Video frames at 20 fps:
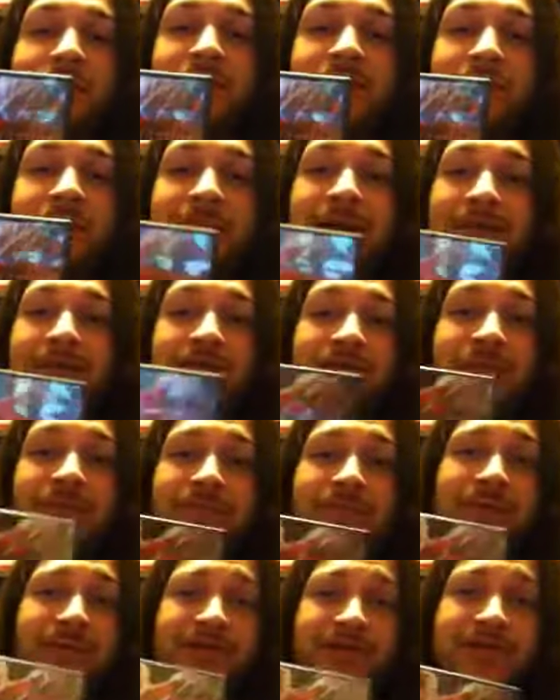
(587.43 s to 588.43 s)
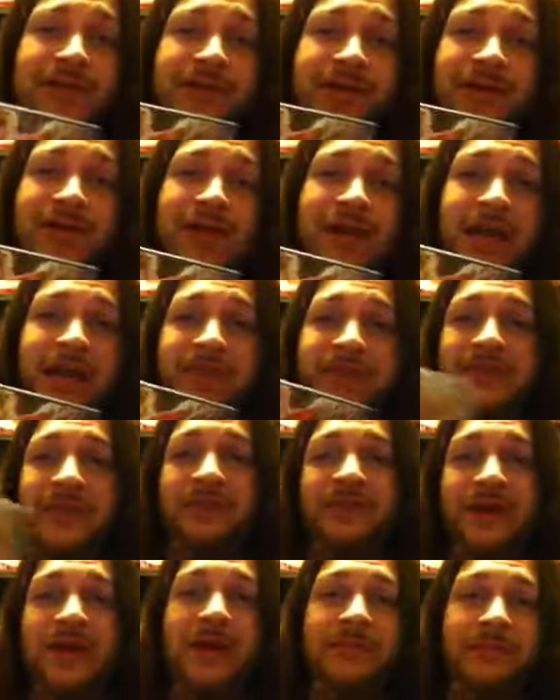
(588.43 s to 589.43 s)
in the mansion in pretty much the entire game,
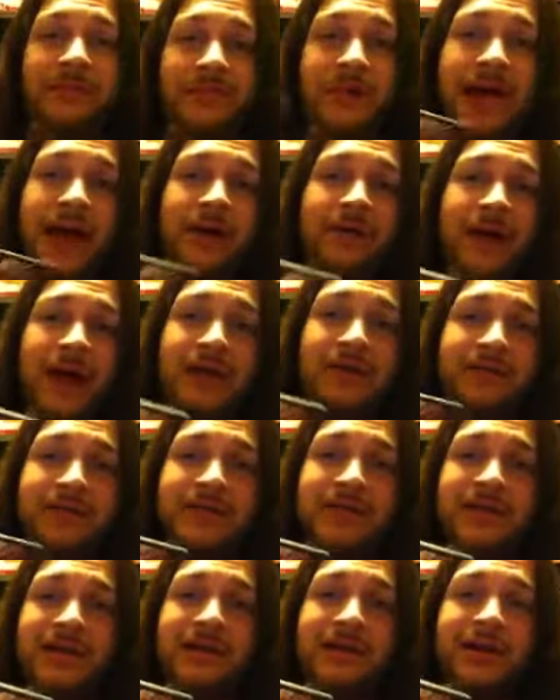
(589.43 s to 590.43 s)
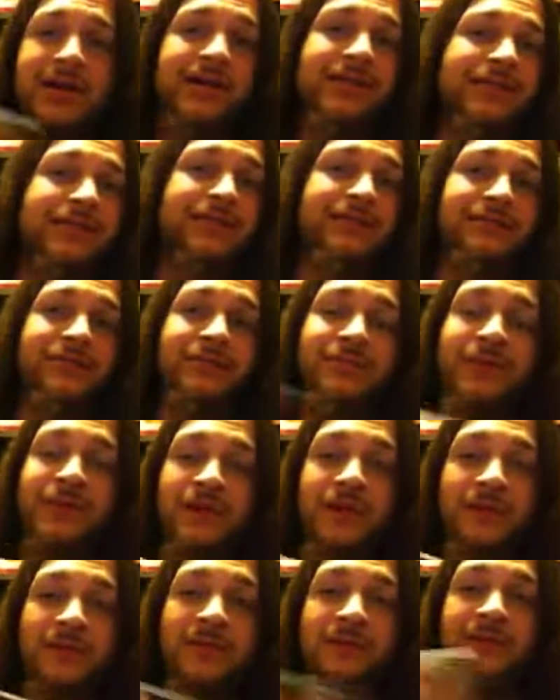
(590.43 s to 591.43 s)
except for a couple little outhouses areas, and, you
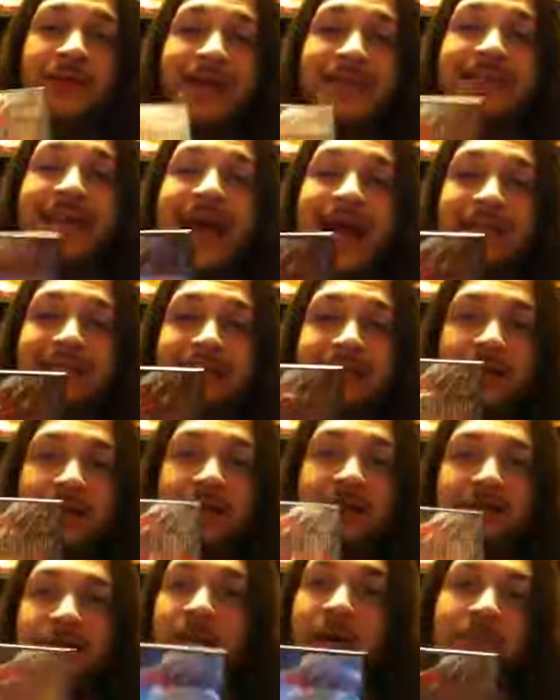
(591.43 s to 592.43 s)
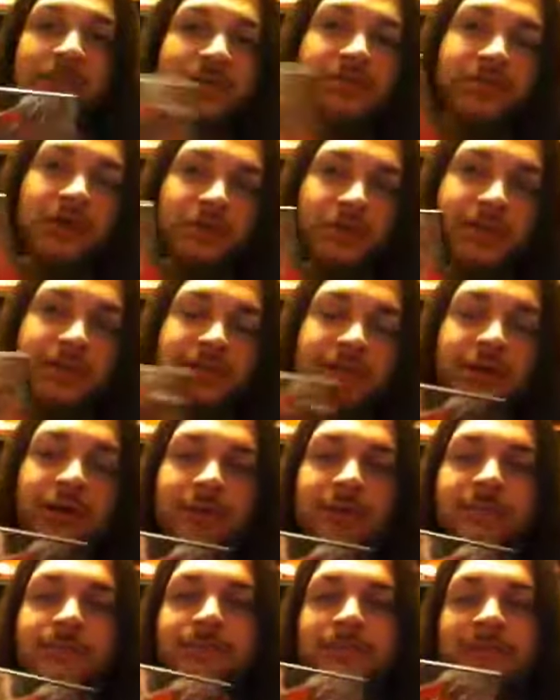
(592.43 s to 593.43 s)
know, fantastic. Zombies are always
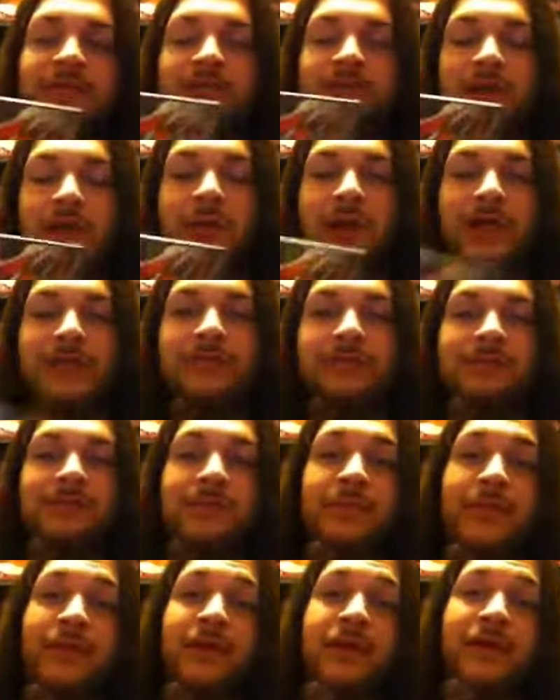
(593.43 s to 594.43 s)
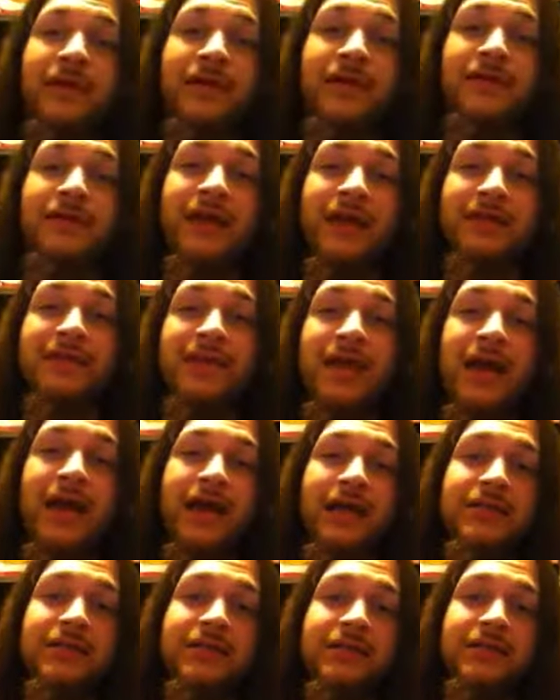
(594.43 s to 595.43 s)
good. So anyways, thanks,
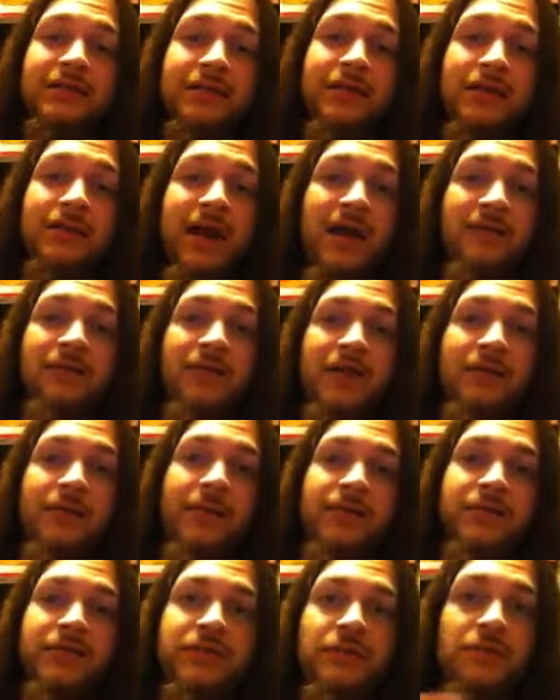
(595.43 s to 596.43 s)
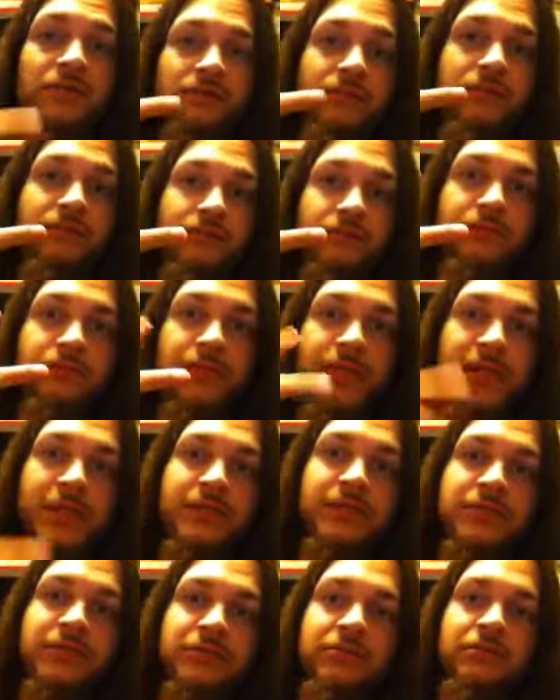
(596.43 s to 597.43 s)
guys, and come back for another episode.
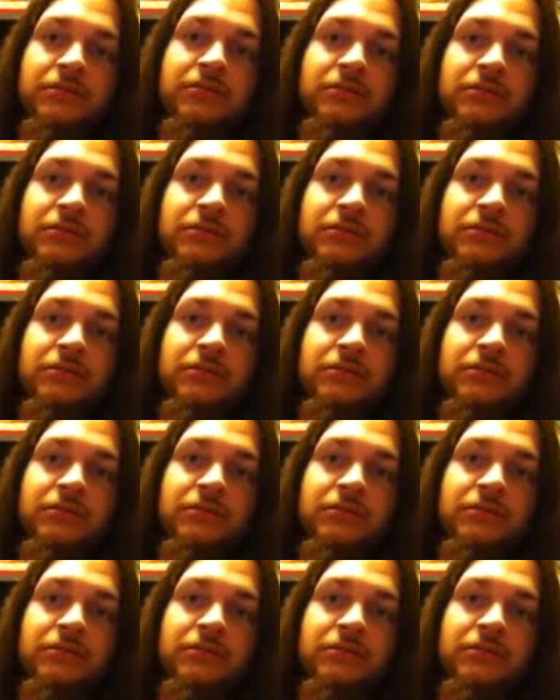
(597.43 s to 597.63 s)
Peace.